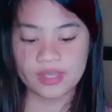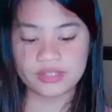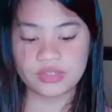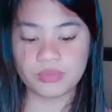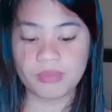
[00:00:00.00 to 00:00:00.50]

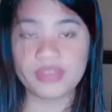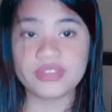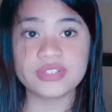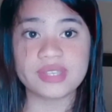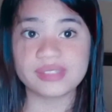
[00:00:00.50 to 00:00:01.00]
The mother
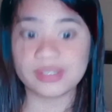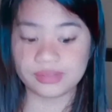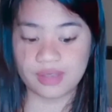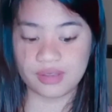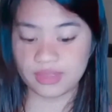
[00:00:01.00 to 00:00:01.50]
said
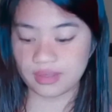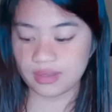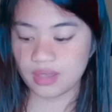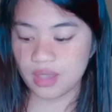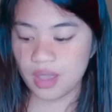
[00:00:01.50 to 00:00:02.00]
nothing,
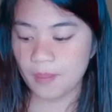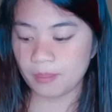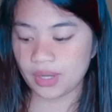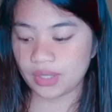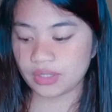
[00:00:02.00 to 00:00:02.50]

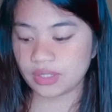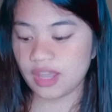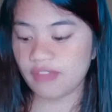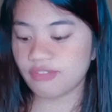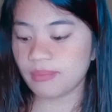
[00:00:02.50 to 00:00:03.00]
but
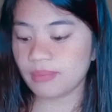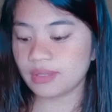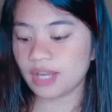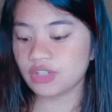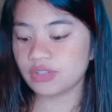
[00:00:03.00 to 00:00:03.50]
gave him a
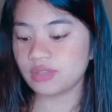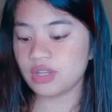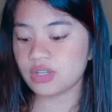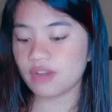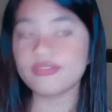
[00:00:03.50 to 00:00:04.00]
large dish
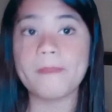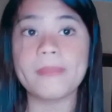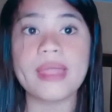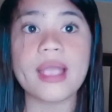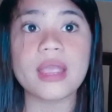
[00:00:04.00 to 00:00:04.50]
of
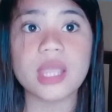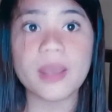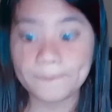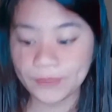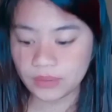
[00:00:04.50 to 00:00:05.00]
black
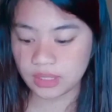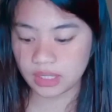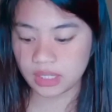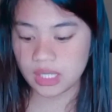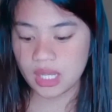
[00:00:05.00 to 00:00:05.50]
pudding,
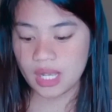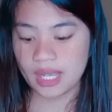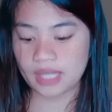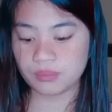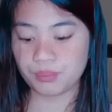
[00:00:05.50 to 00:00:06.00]

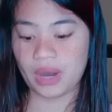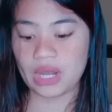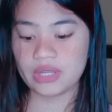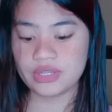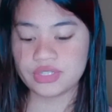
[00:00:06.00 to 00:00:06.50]
and
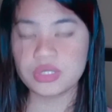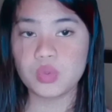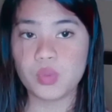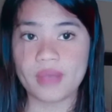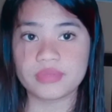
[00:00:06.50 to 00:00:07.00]
Marlene still
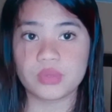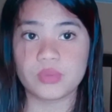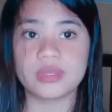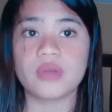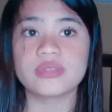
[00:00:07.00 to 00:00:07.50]
wept
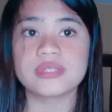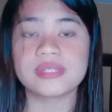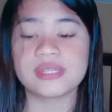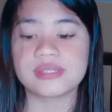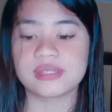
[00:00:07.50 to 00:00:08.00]
without
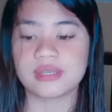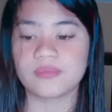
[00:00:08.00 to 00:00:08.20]
ceasing.